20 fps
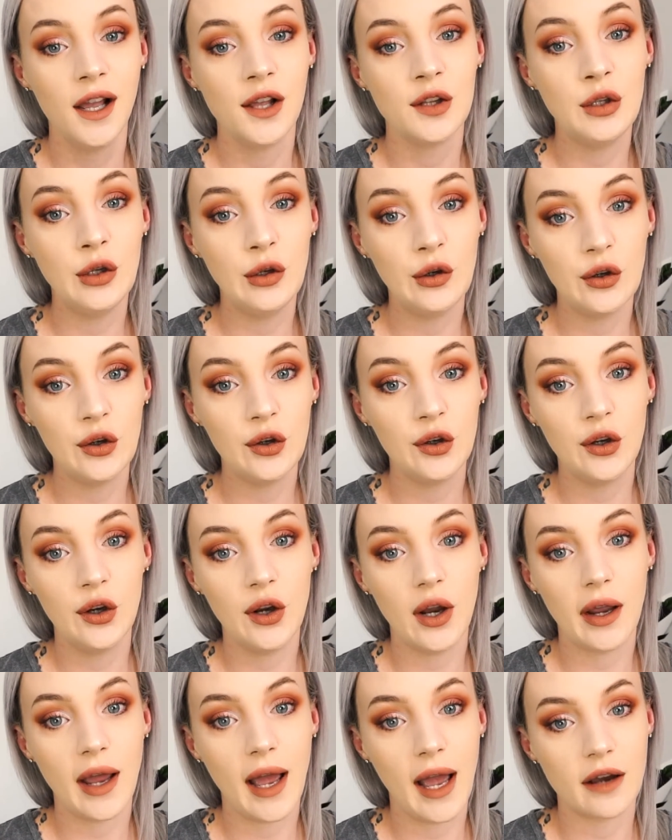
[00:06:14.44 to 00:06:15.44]

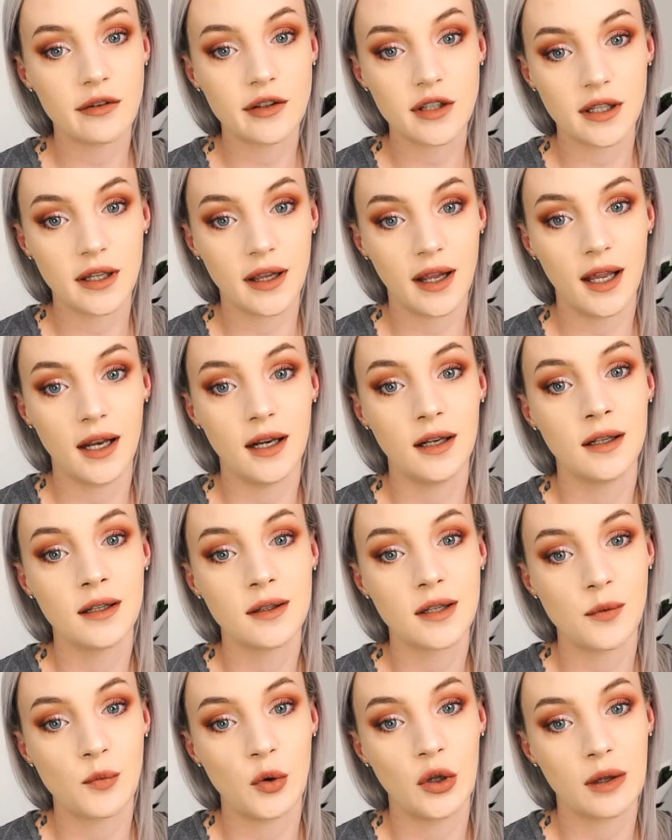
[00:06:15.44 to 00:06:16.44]
you have to
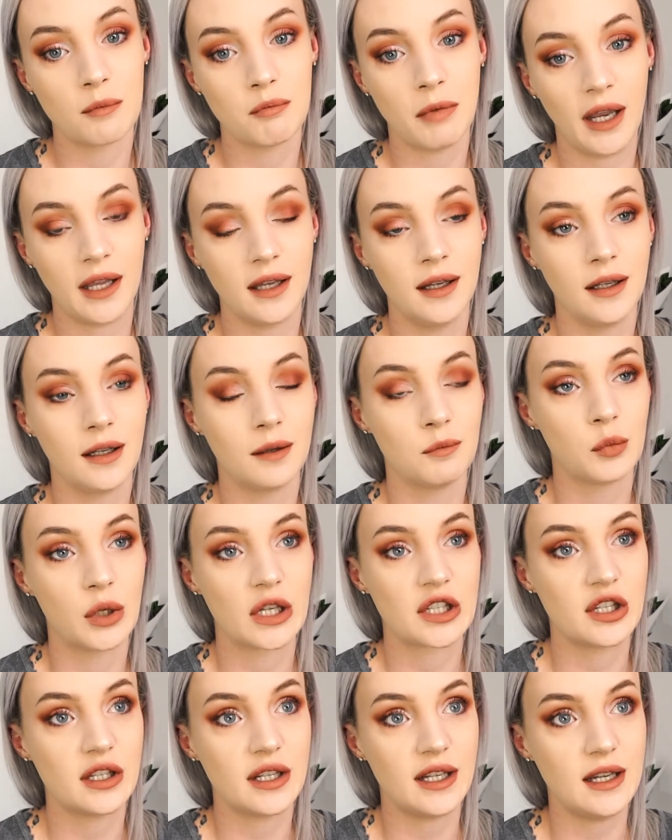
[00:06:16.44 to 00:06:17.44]
then to put them back in and
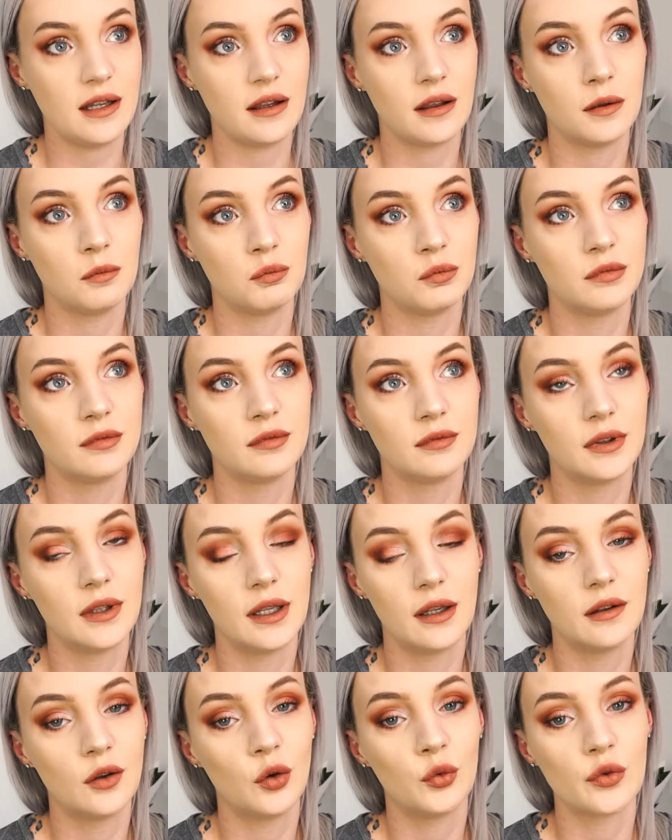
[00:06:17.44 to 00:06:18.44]
brush your teeth and
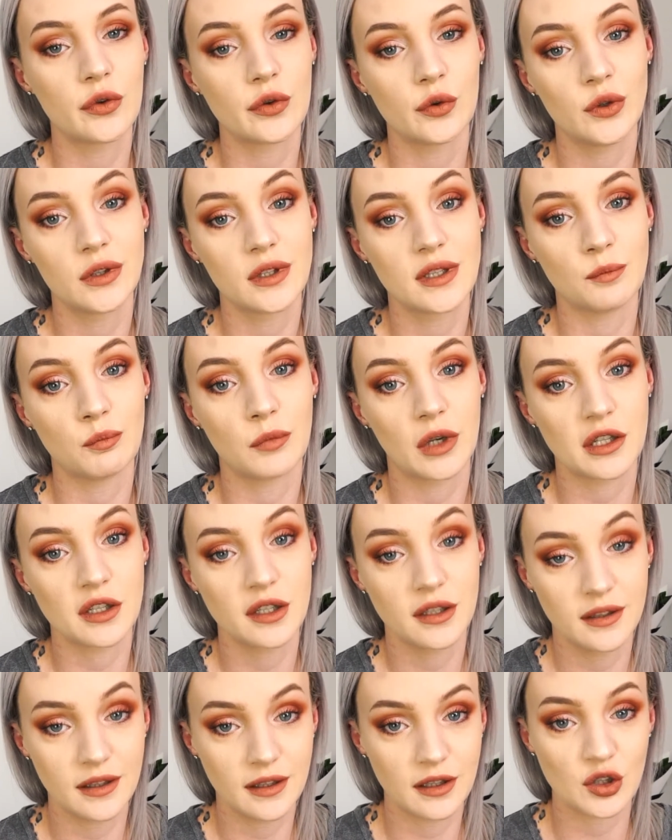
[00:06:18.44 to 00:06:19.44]
all sorts, and
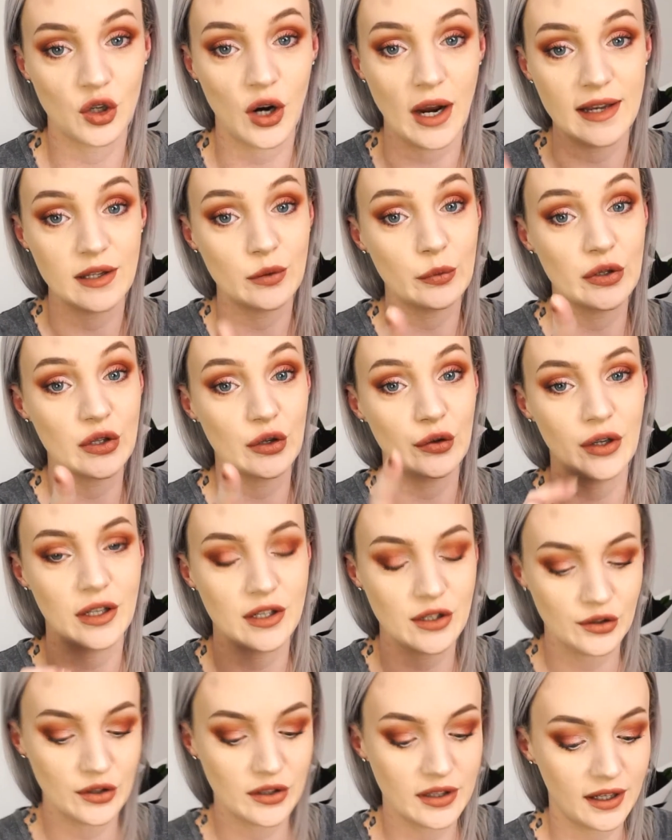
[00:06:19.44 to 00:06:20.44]
brush the trays, which I'll
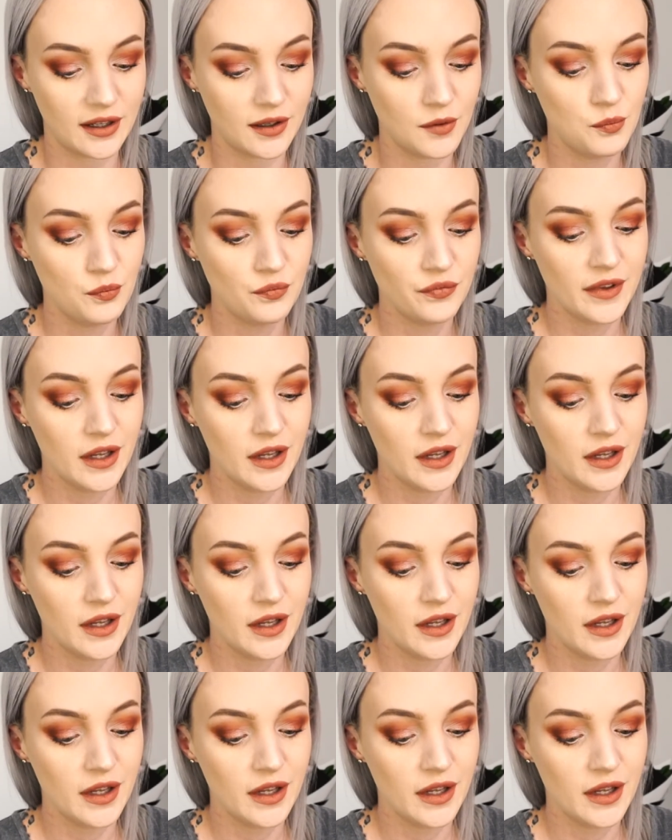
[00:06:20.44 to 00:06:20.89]
get to in a second.